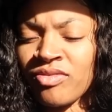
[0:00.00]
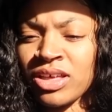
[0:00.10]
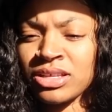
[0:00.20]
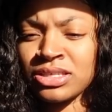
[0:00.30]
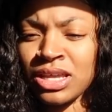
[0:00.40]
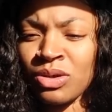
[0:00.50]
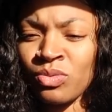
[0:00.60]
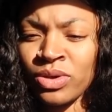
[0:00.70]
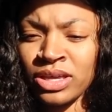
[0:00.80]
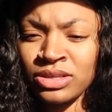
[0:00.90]
fucked
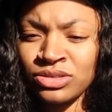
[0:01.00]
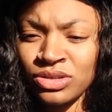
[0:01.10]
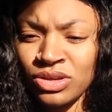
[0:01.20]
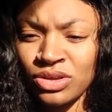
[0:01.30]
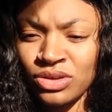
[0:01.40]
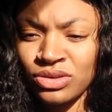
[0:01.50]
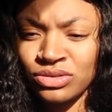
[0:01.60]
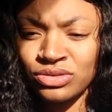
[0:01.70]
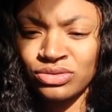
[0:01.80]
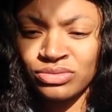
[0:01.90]
up way
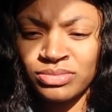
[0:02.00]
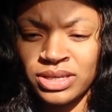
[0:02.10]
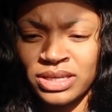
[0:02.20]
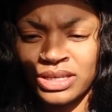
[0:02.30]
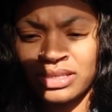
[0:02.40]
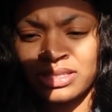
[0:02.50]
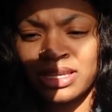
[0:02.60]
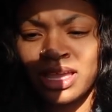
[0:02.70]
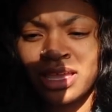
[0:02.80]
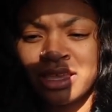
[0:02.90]
too many
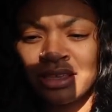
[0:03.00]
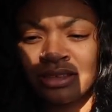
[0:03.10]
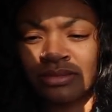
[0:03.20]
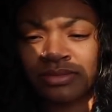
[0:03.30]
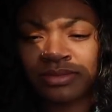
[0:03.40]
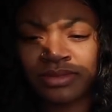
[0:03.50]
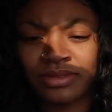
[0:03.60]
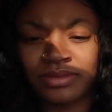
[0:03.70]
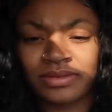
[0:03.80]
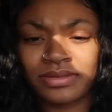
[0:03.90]
times.
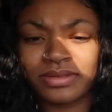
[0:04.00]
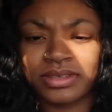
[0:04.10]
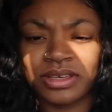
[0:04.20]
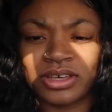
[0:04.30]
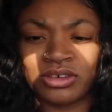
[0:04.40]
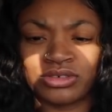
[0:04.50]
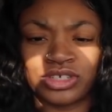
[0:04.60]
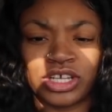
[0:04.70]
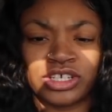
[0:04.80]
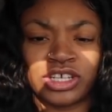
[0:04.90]
Oh
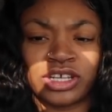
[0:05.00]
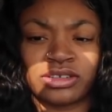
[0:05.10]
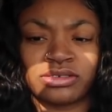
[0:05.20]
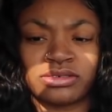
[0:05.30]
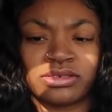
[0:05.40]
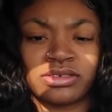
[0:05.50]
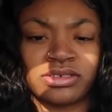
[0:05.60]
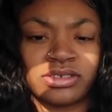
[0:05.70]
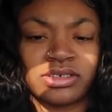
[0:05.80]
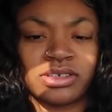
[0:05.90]
shit, shit.
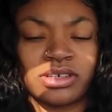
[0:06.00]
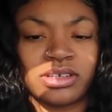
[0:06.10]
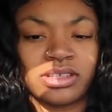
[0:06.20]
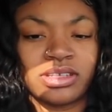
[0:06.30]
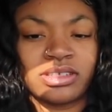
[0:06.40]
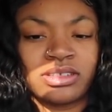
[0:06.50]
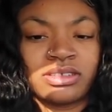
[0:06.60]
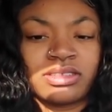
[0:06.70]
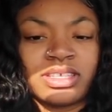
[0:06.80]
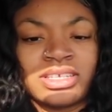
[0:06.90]
This
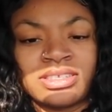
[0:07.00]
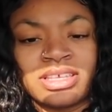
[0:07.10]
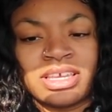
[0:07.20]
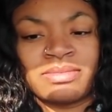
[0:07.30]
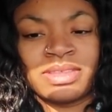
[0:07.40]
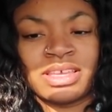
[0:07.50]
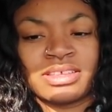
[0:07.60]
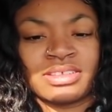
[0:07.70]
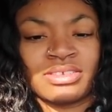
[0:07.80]
damn thing is